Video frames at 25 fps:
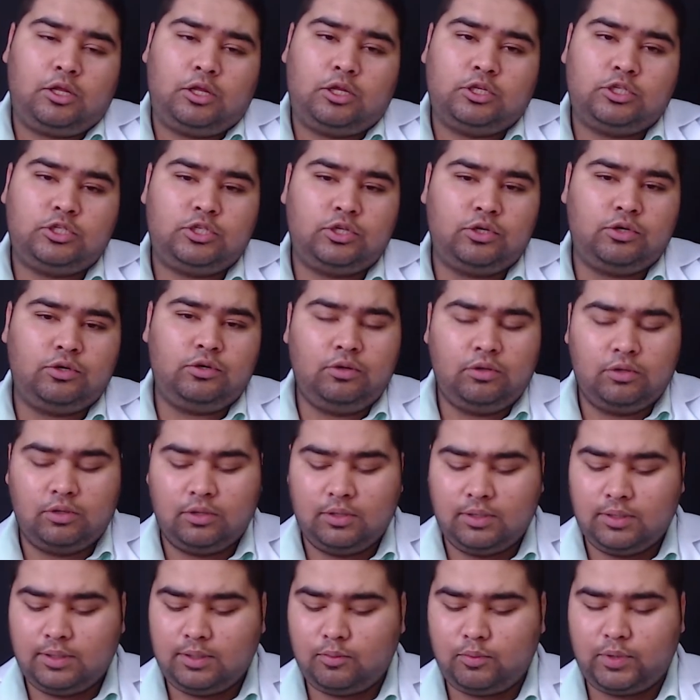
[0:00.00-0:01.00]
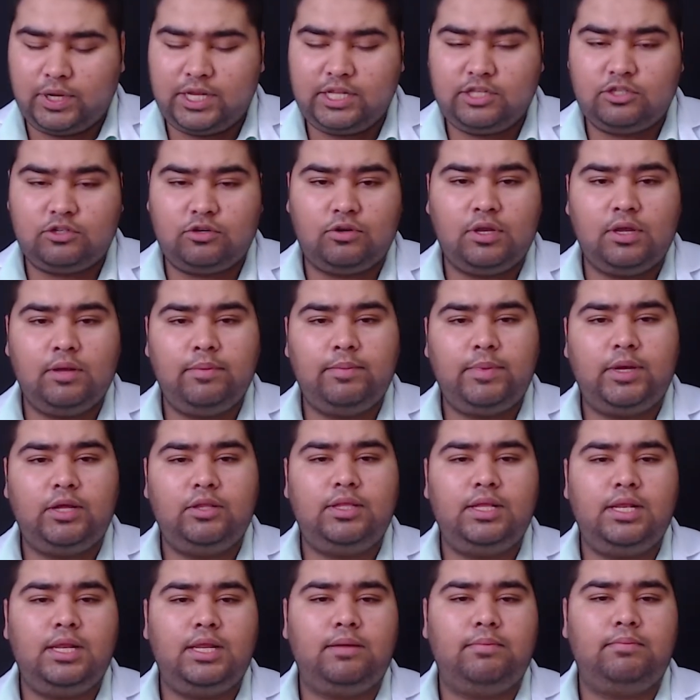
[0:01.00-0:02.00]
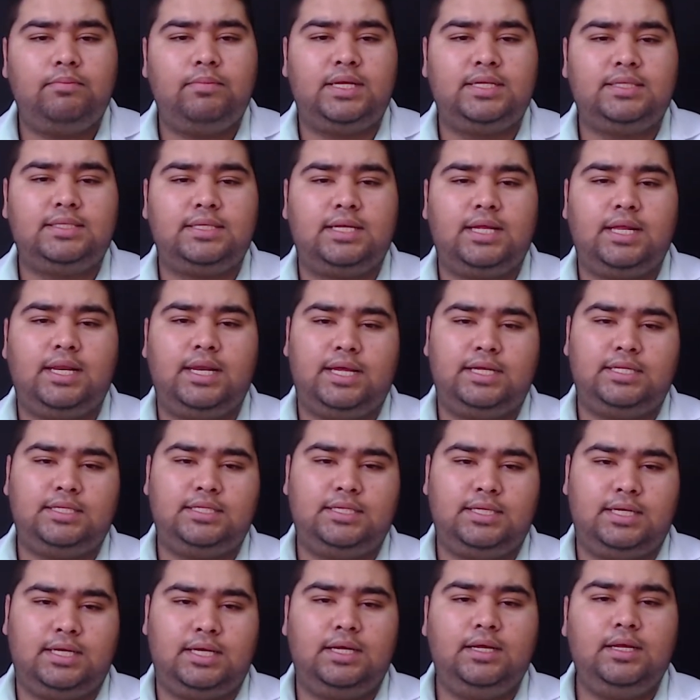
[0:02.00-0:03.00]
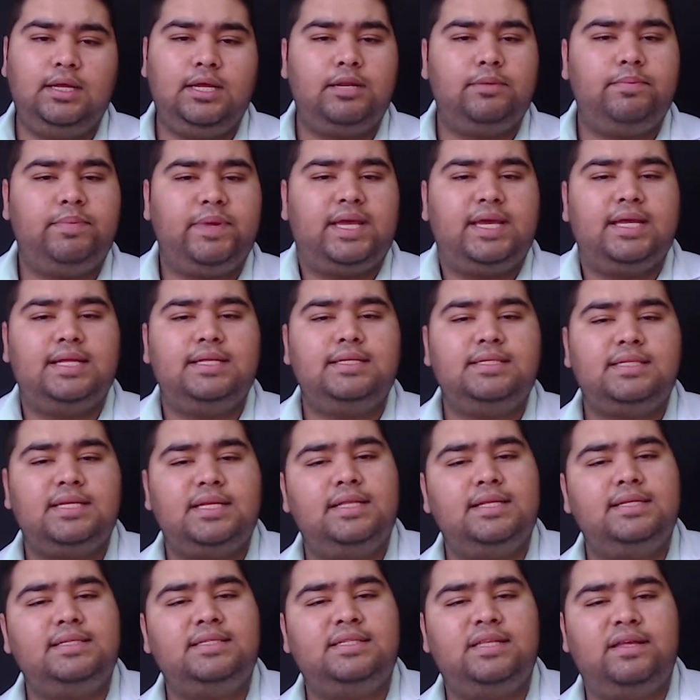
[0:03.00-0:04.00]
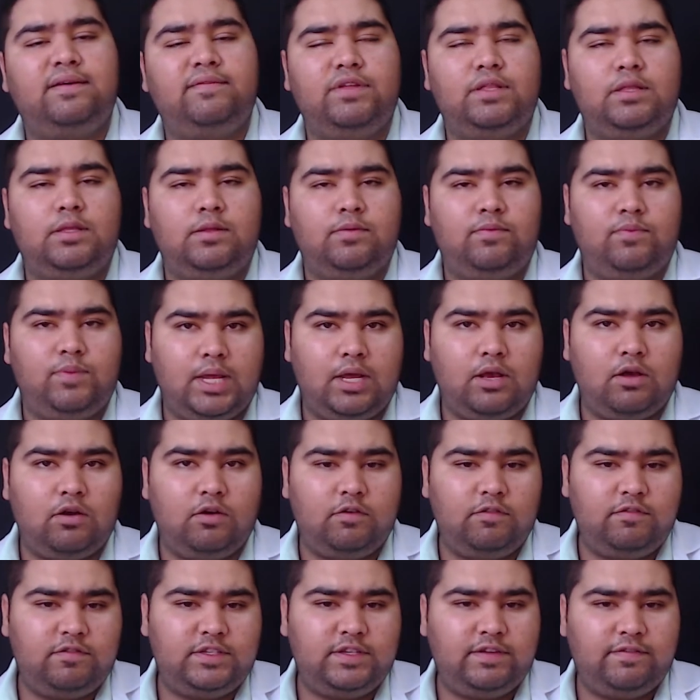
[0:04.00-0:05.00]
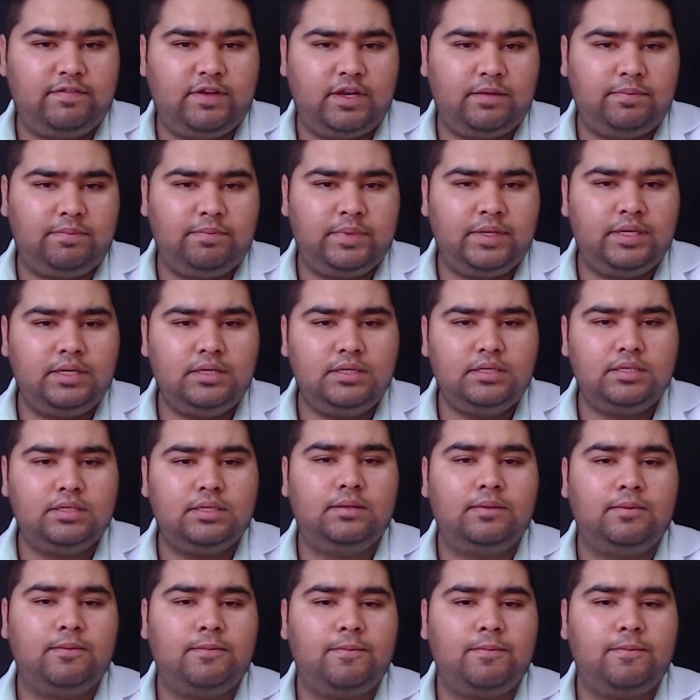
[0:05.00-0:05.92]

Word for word: So, while talking about the limb musculature, it begins in the seventh week of development.